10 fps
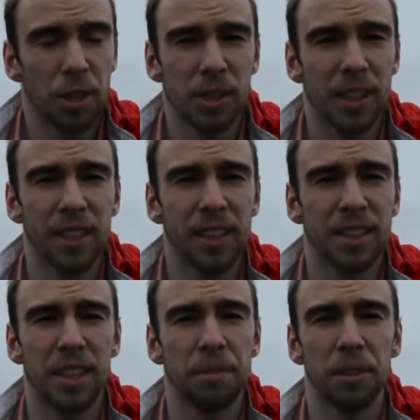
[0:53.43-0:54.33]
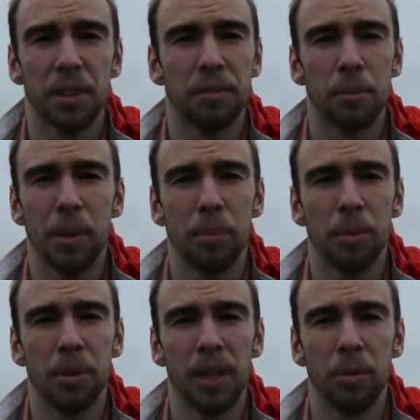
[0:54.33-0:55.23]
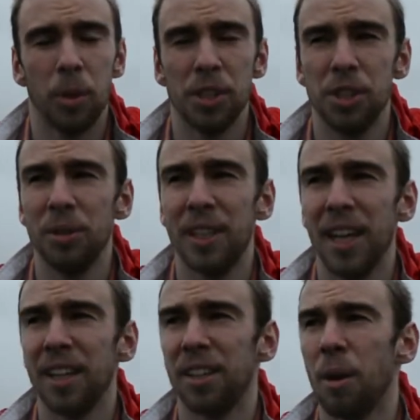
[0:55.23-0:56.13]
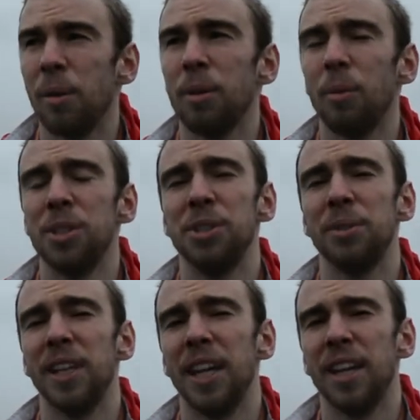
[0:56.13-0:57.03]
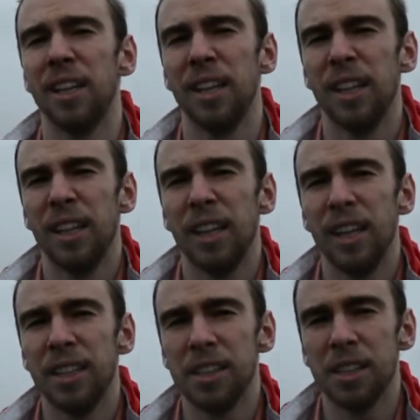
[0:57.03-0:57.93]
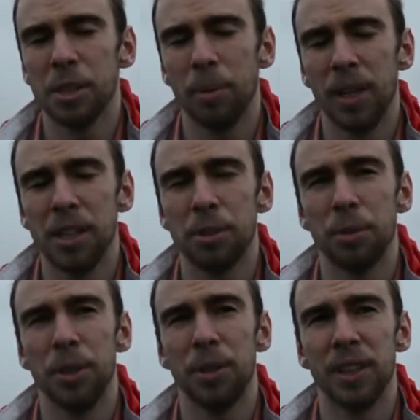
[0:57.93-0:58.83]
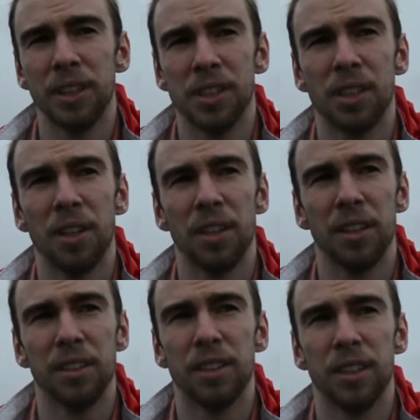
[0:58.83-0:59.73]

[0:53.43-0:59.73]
you see things differently from people. And once you get going, once you get into this place where you can start